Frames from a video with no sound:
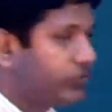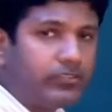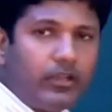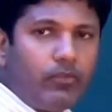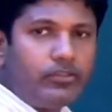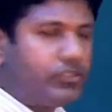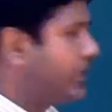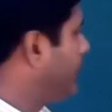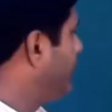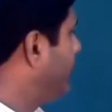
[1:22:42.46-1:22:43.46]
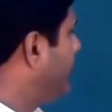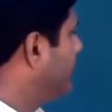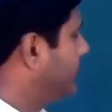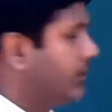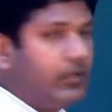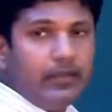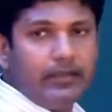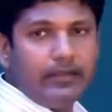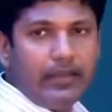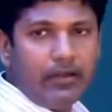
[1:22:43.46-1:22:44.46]
yourself, once you come to this,
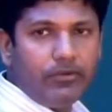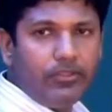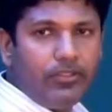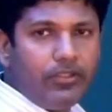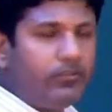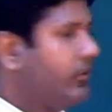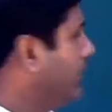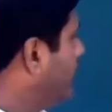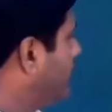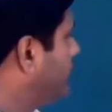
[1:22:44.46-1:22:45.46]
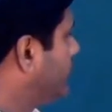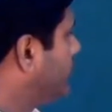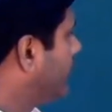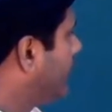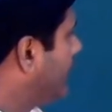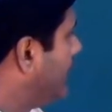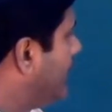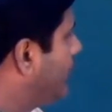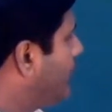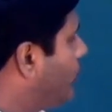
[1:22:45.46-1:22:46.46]
down to this, ask yourself,
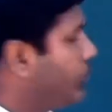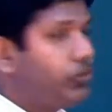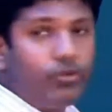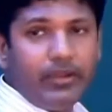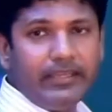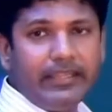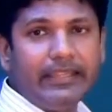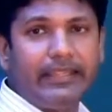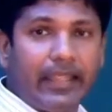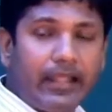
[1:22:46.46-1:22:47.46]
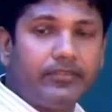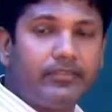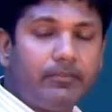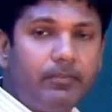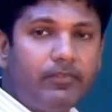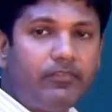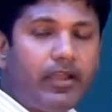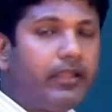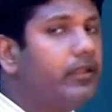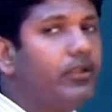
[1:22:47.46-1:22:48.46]
11 over 20, can I
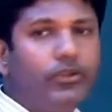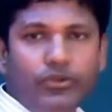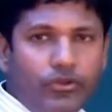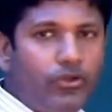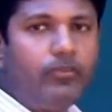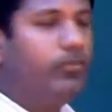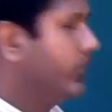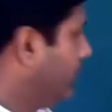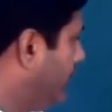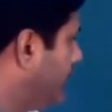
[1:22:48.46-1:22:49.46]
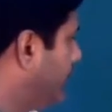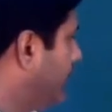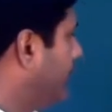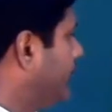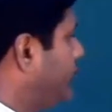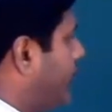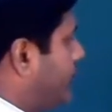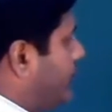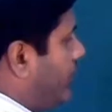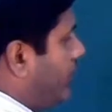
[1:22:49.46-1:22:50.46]
simplify? Nope. That's it. That's your
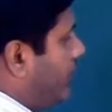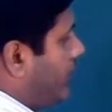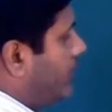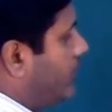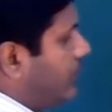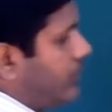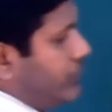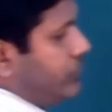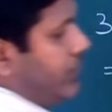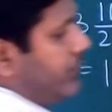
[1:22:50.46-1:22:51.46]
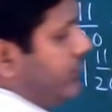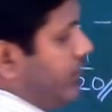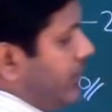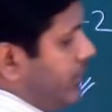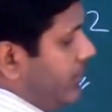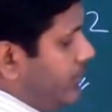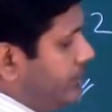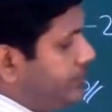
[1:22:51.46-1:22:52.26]
answer right there. That's your answer right there.